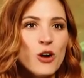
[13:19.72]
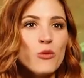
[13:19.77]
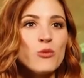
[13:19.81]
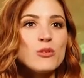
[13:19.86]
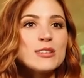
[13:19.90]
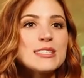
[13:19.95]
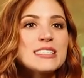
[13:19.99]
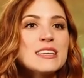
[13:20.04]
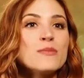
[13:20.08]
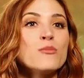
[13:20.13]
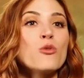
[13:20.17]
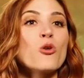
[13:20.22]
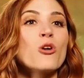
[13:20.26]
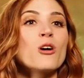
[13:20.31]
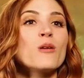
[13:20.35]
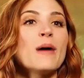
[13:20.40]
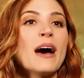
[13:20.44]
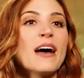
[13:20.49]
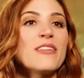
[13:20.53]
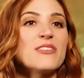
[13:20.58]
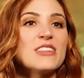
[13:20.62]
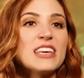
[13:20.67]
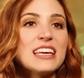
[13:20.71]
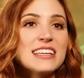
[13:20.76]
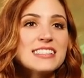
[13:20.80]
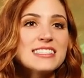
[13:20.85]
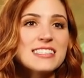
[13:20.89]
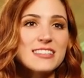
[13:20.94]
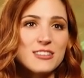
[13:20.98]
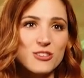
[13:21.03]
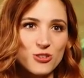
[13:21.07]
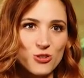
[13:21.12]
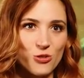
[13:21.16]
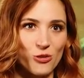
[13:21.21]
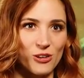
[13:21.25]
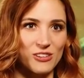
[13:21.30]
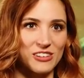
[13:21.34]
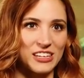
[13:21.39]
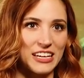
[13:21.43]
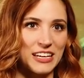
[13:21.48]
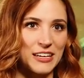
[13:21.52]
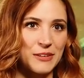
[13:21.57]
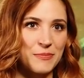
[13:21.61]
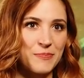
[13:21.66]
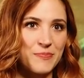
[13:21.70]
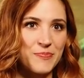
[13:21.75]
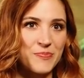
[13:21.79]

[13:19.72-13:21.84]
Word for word: We'll see more about these shortly.